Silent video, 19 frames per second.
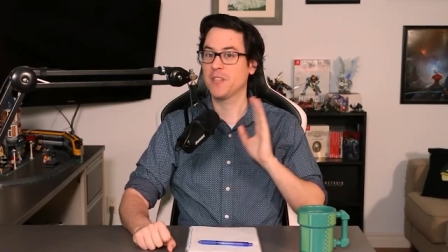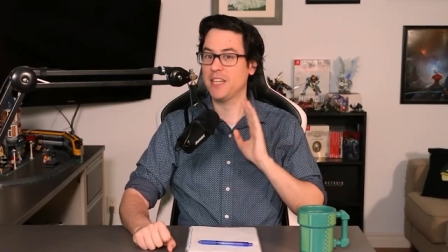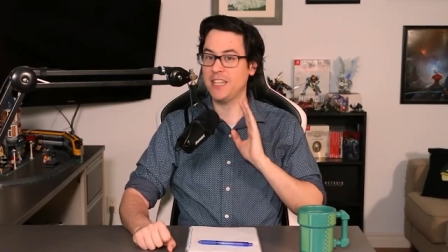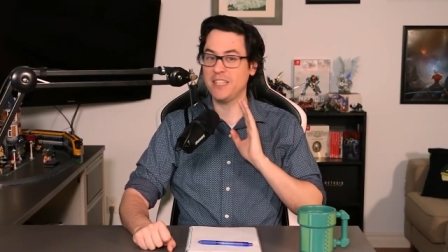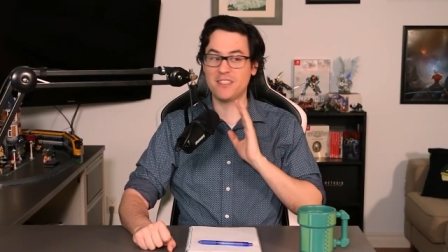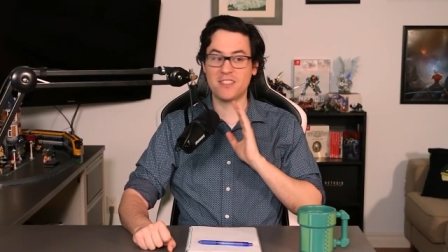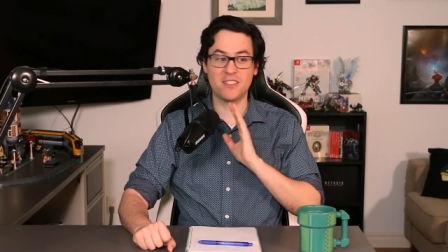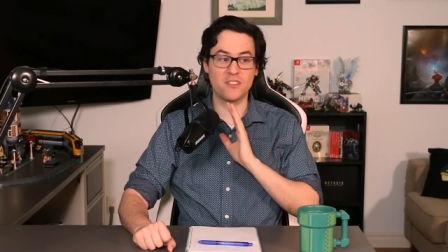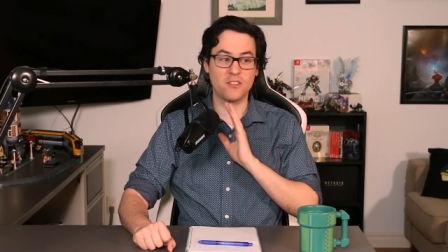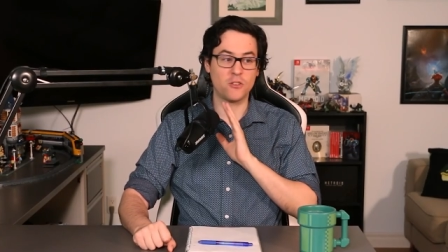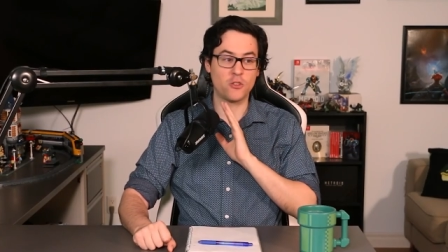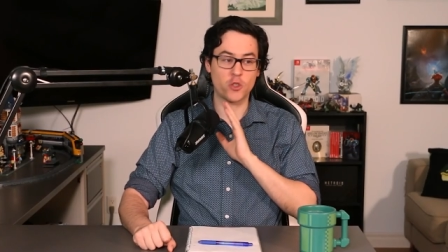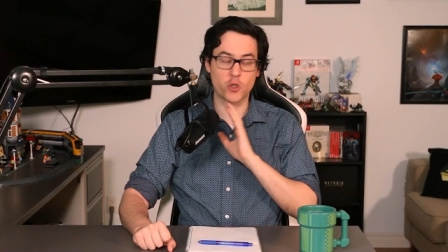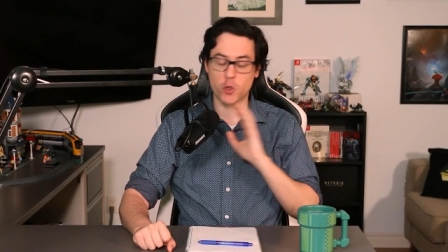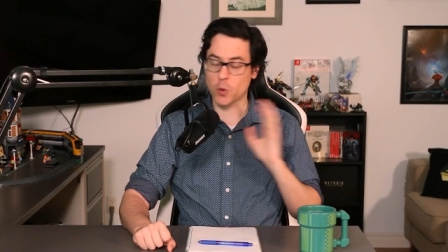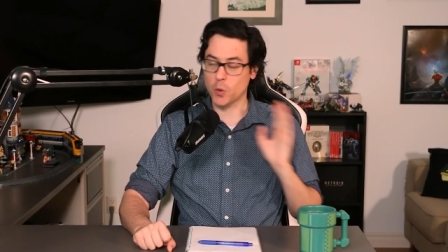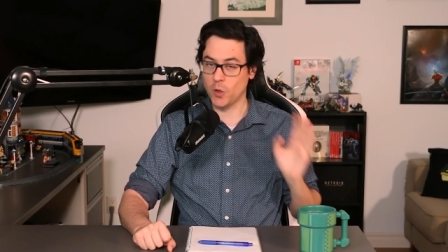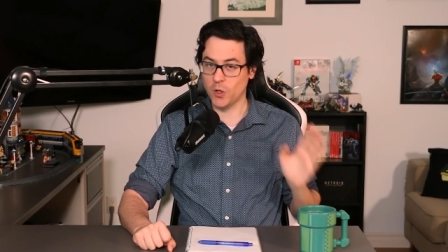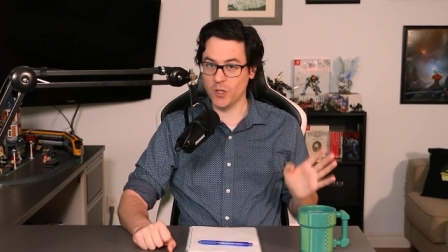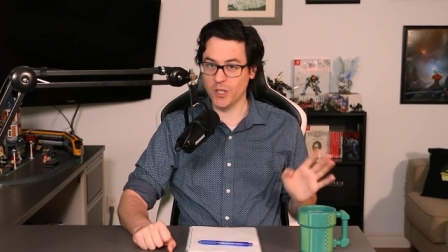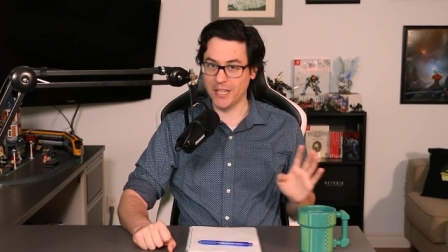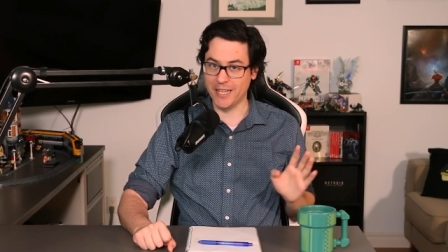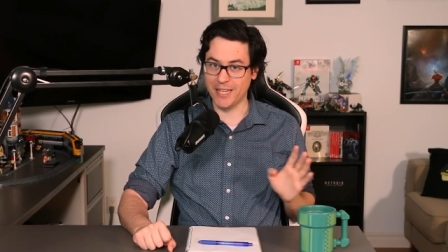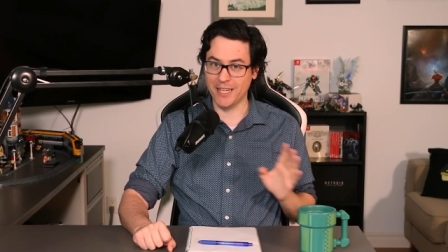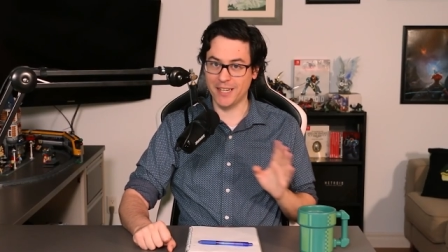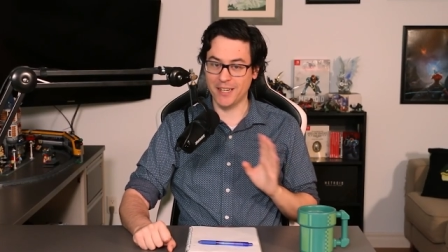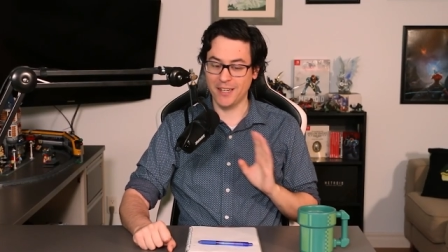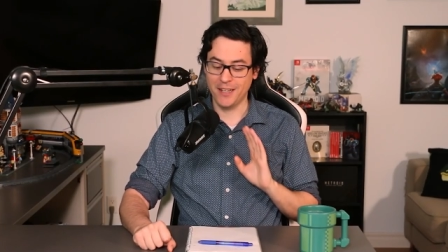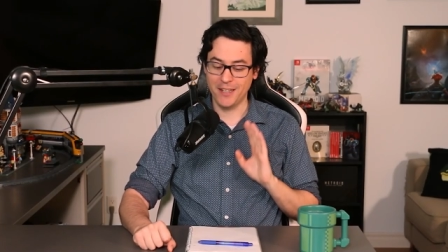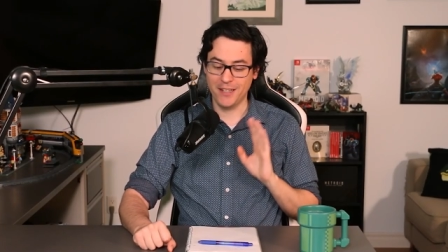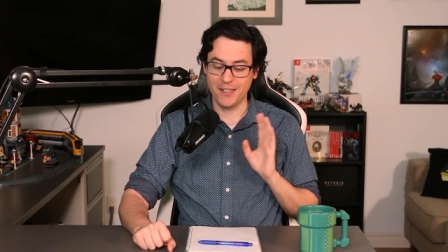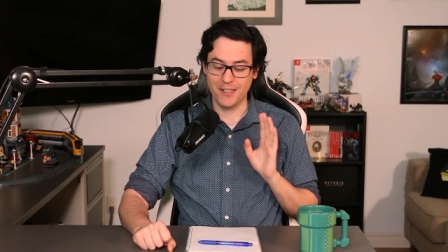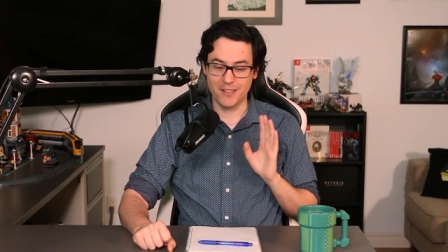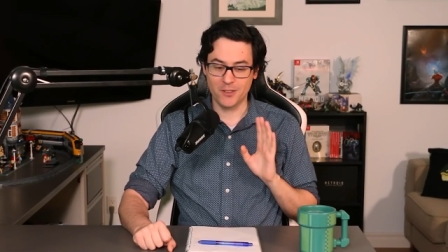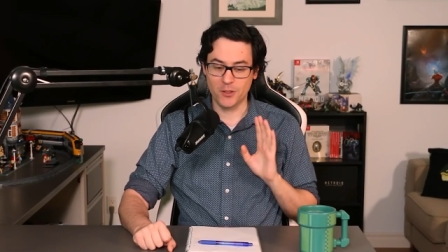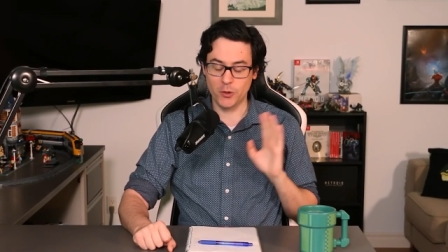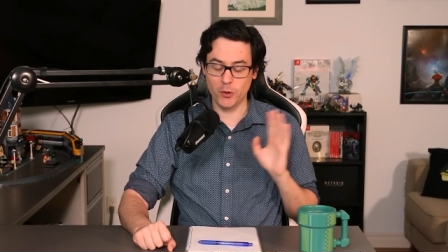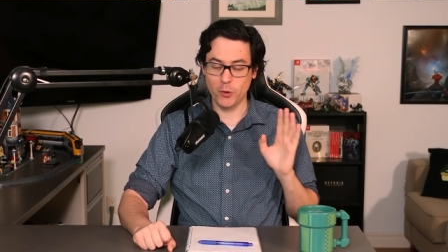It's trolling
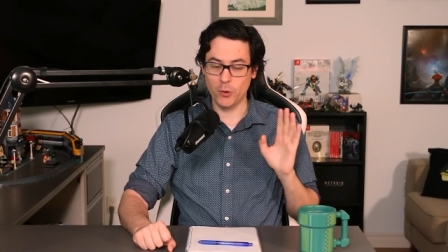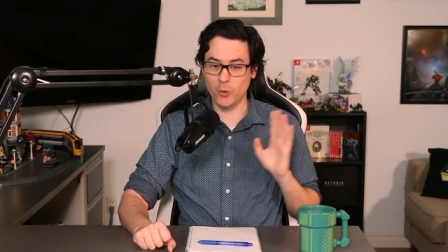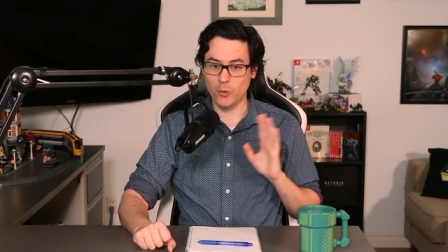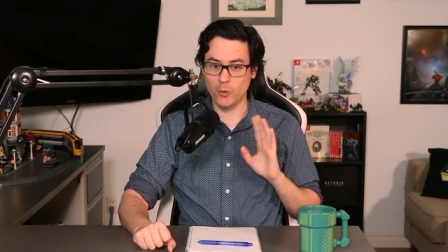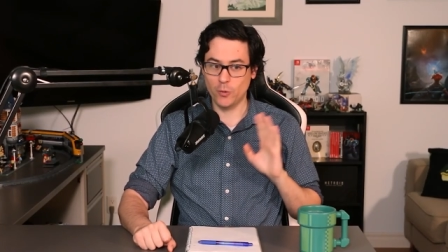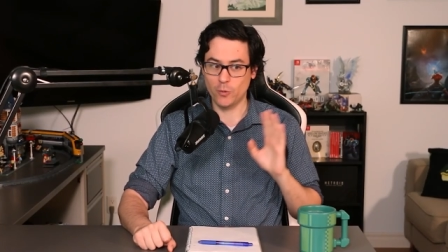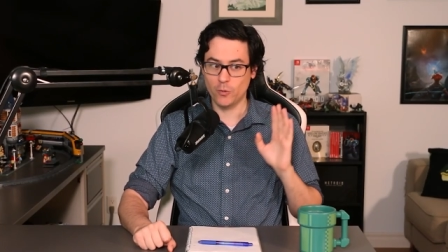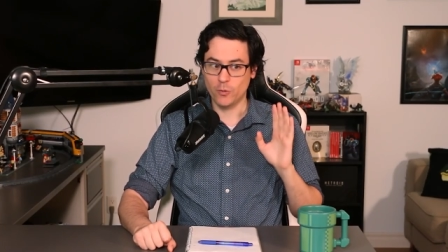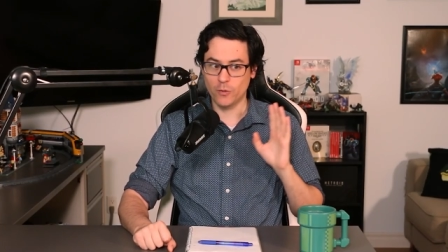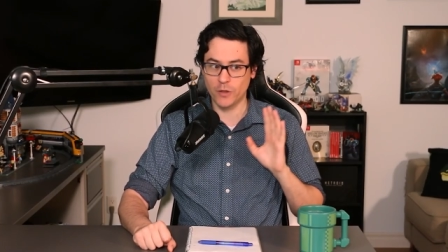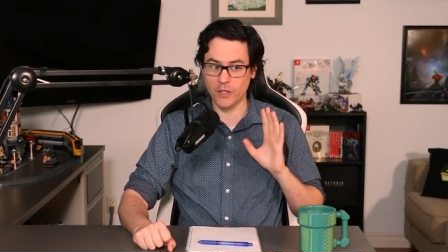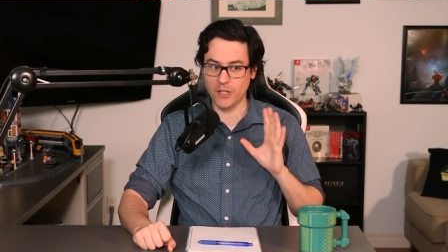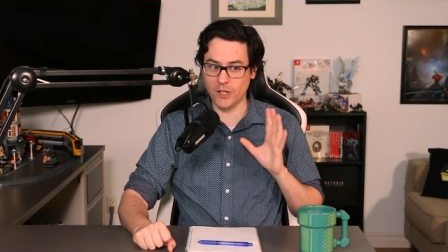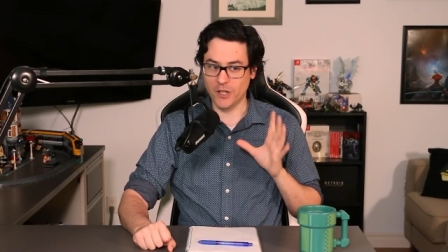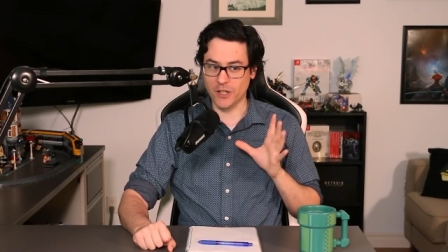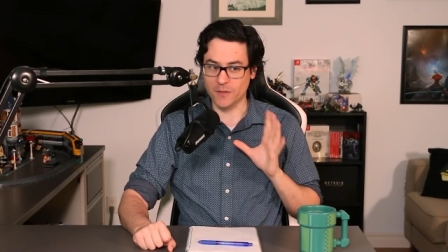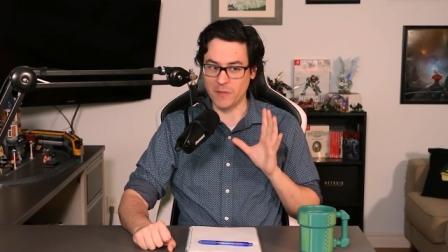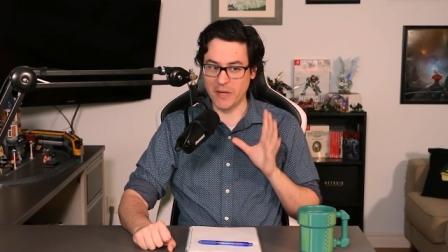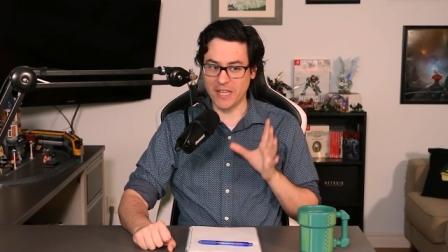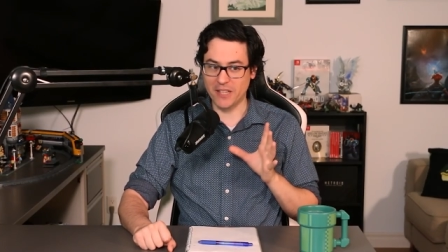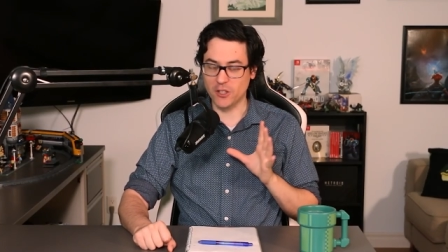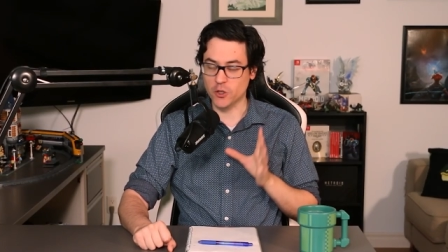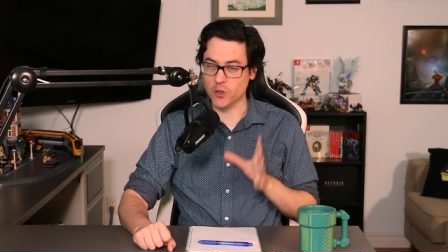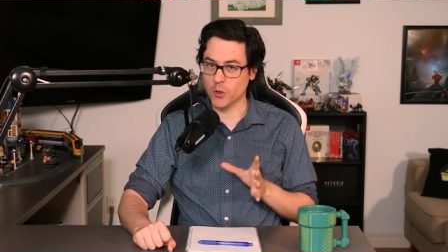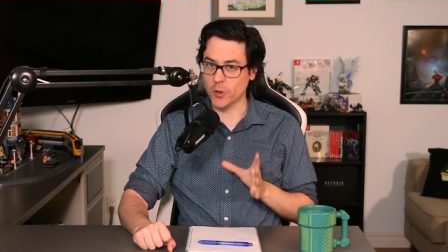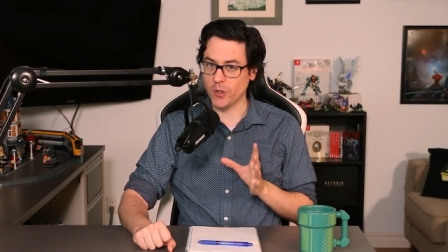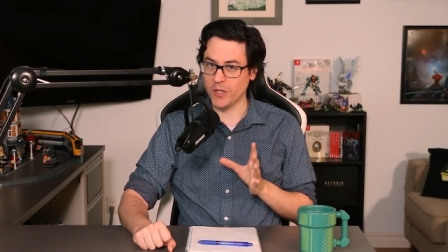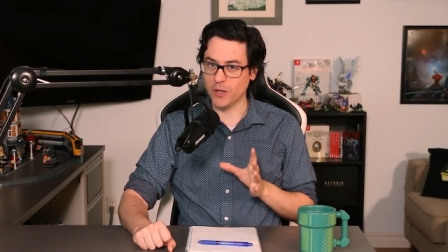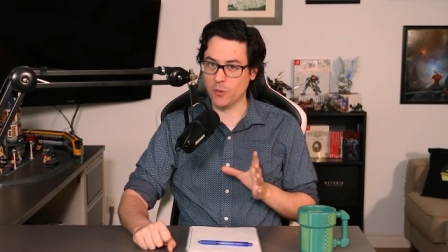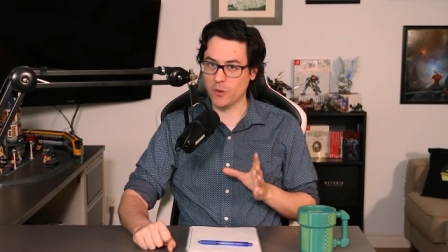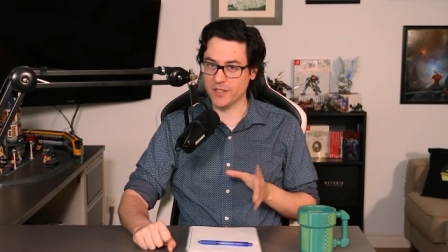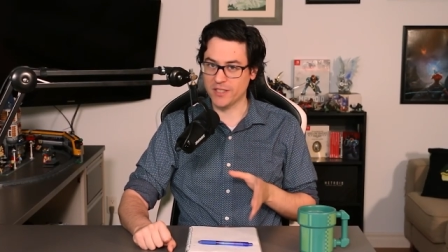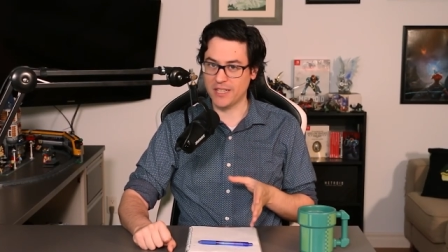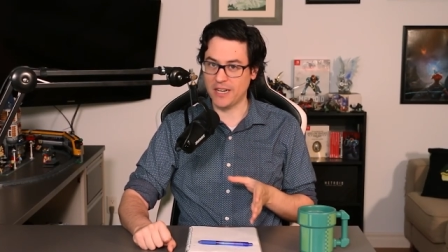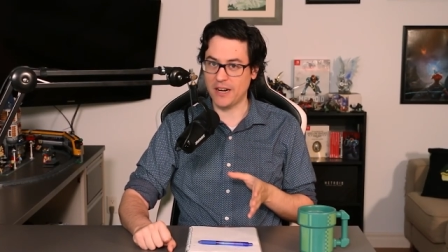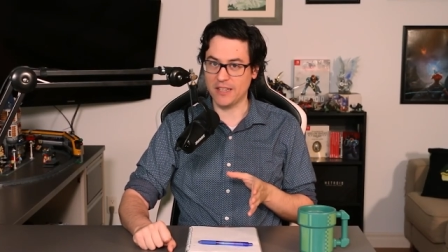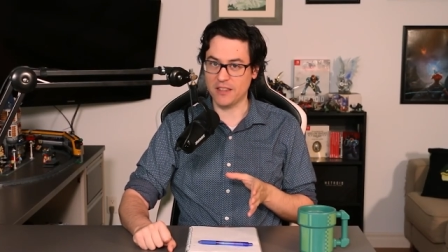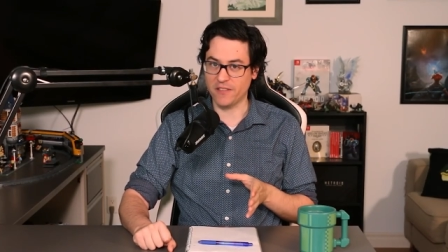to, oh man, the trolling
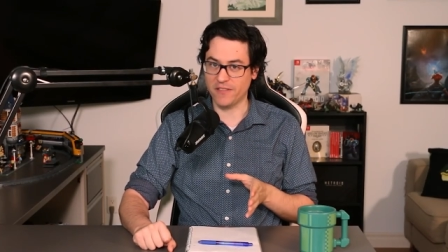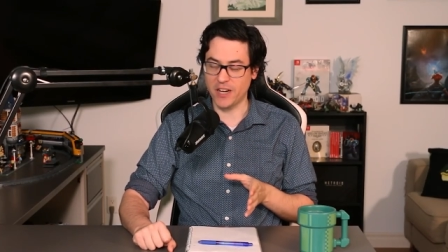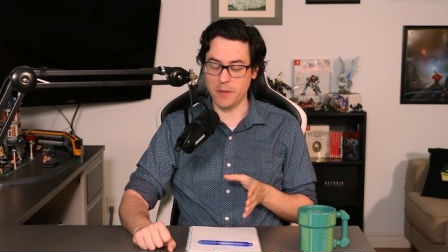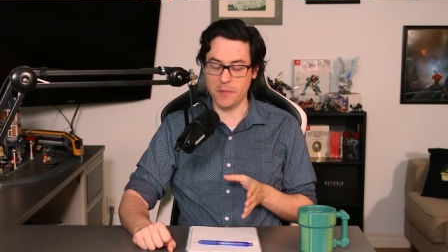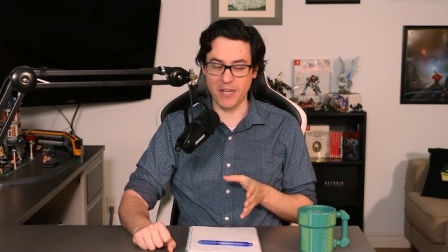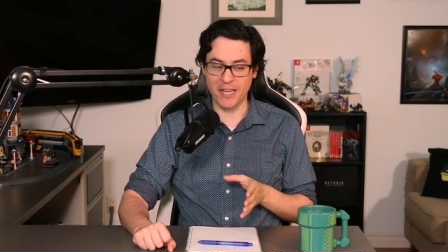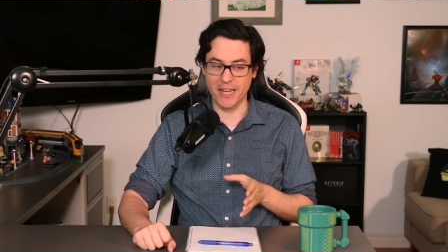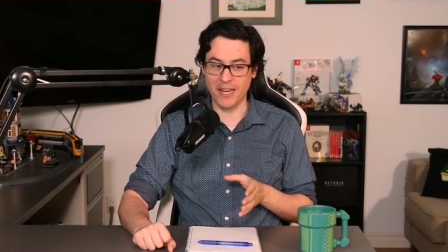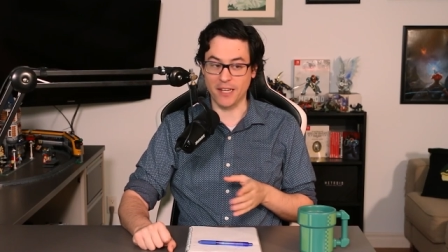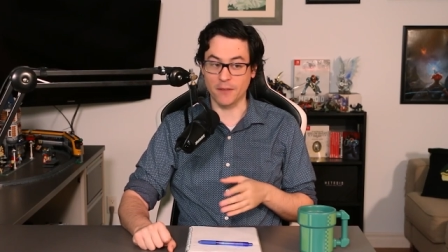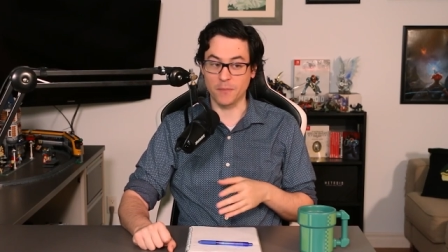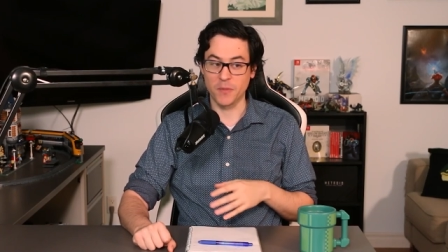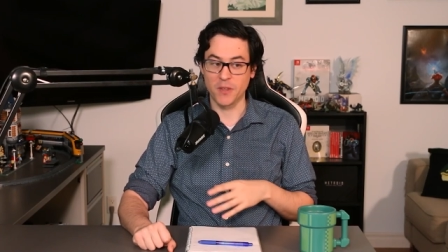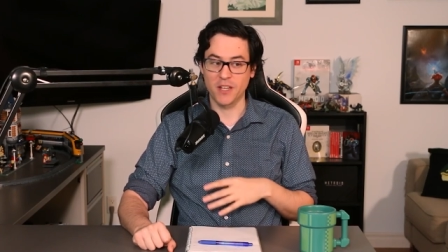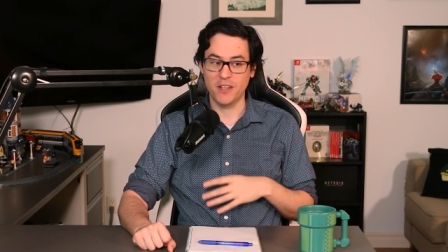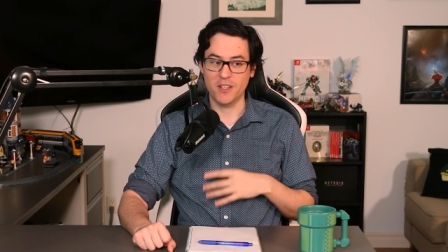was there at the very beginning.